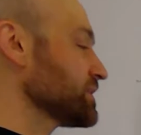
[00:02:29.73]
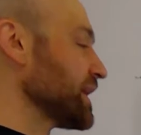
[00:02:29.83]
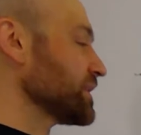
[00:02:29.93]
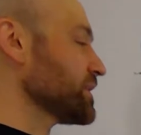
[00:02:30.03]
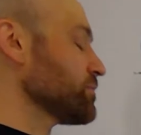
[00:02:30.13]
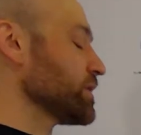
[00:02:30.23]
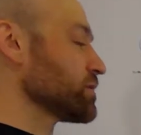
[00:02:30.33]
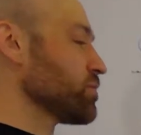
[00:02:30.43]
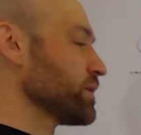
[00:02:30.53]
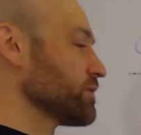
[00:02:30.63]
exactly what
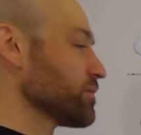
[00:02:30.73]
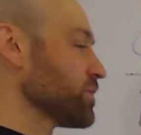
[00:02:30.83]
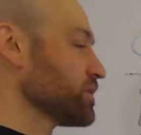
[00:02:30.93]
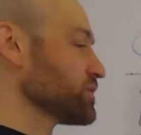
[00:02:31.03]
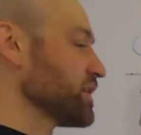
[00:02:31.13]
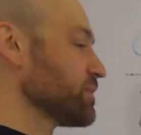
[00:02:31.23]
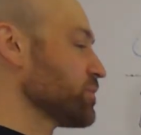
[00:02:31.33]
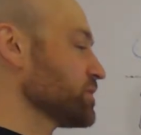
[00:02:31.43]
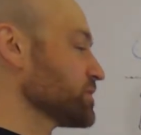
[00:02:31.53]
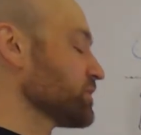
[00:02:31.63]
coin they were trying to
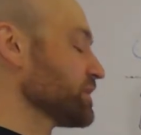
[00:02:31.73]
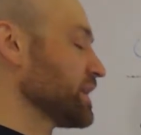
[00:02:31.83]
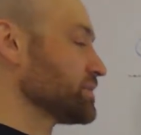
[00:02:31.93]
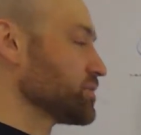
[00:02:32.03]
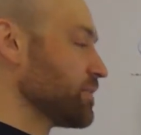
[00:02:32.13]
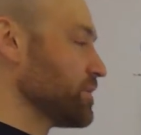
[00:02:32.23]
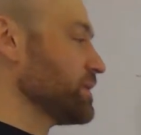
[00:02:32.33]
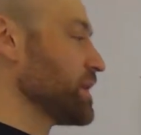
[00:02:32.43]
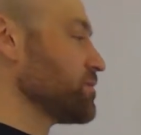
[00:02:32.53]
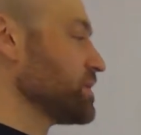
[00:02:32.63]
purchase with that. So maybe
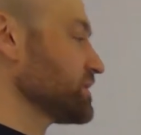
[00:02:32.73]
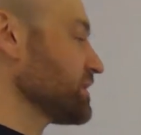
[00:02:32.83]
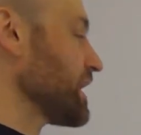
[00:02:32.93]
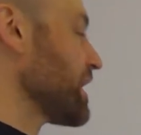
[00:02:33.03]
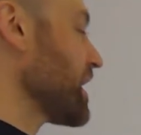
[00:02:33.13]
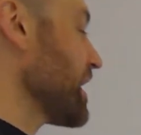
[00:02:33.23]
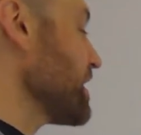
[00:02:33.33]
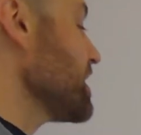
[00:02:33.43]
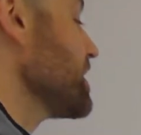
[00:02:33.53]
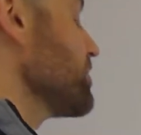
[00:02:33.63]
that wasn't that high,
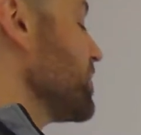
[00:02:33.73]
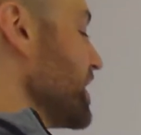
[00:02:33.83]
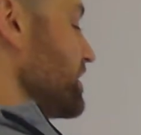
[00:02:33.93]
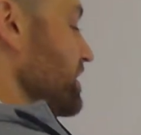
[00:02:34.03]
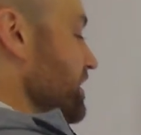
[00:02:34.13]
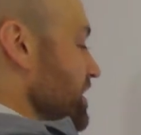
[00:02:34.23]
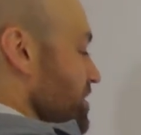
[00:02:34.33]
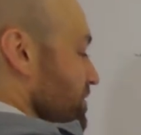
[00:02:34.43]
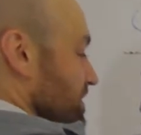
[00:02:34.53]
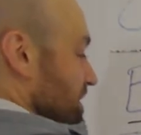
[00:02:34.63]
but
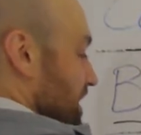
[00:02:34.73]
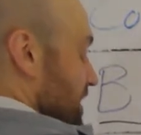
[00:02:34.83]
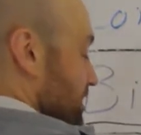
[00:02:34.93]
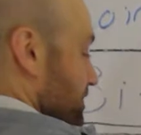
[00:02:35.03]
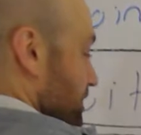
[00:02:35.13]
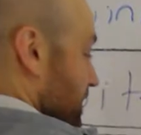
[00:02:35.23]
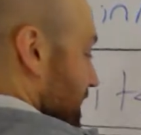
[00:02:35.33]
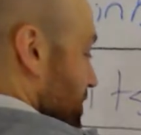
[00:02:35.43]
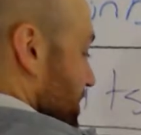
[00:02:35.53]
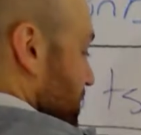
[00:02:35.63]
it was.
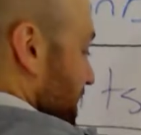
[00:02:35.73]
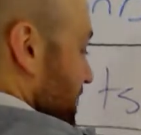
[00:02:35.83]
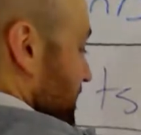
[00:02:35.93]
And we were trying